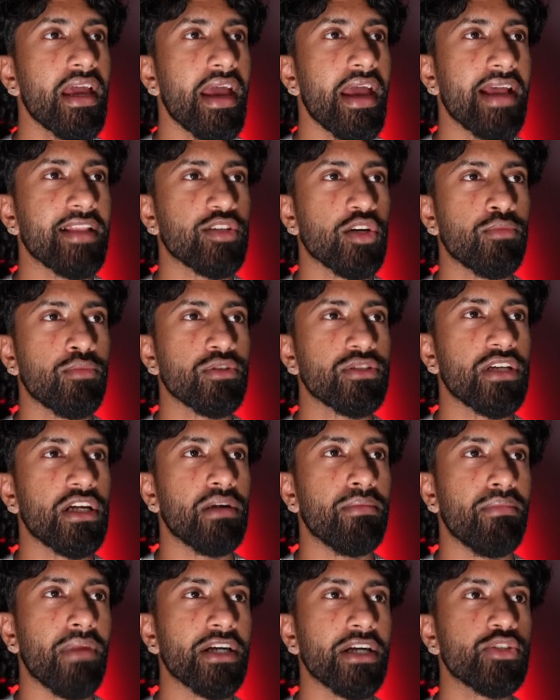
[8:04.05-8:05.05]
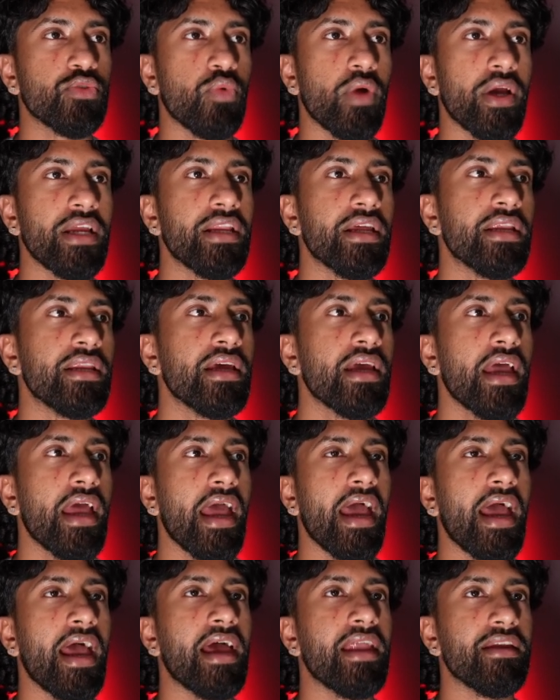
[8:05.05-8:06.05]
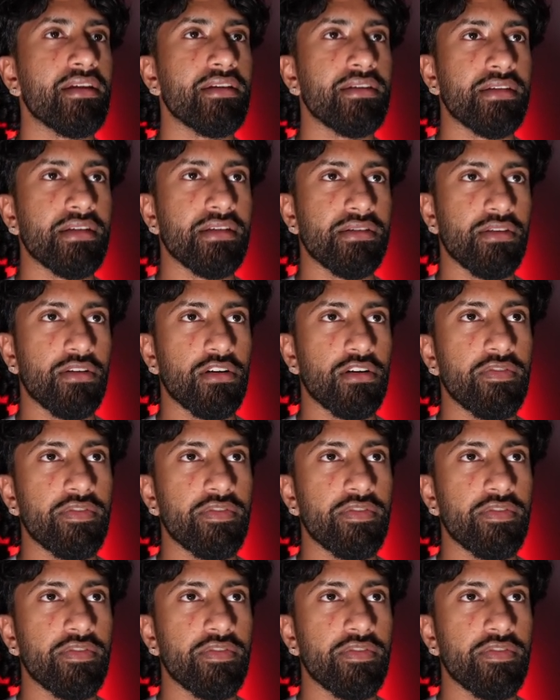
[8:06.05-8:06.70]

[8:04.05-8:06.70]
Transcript: It's almost there, much weighted and deserved,